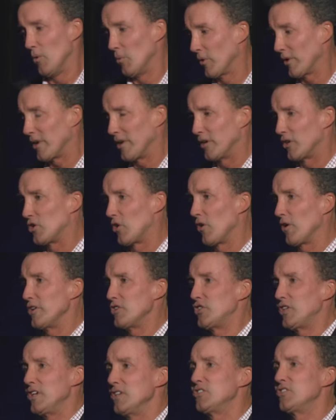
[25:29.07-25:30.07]
We're going to
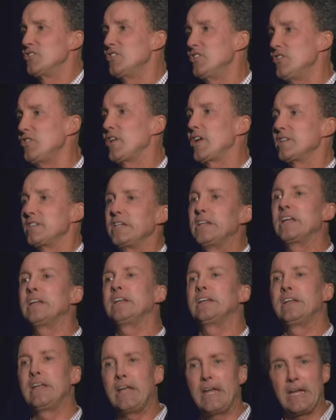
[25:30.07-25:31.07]
encourage kids to do that, to get
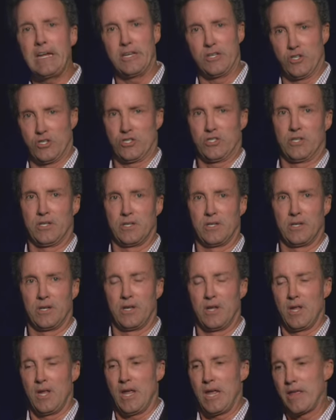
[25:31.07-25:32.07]
engaged.
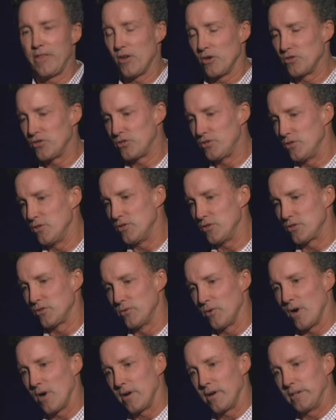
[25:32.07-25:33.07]
And those students
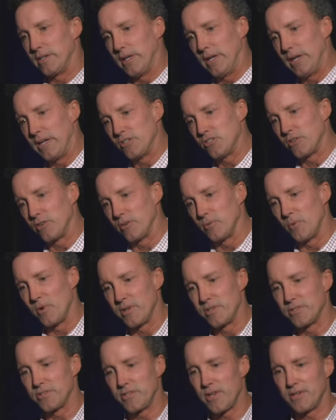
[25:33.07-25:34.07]
who are engaged are the
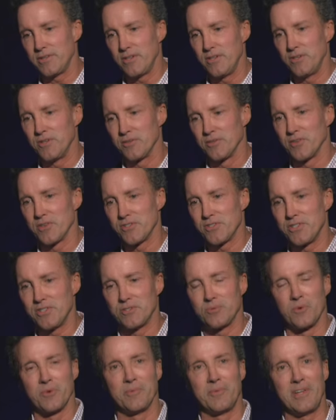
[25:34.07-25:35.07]
ones that the universities
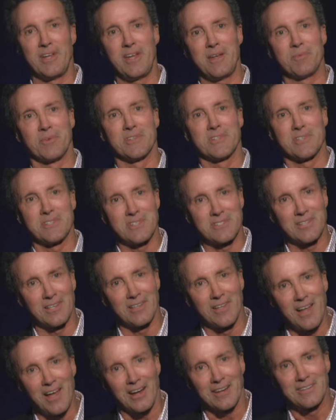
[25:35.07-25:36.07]
will be able to
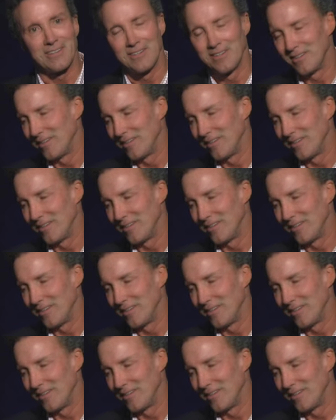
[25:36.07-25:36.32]
select.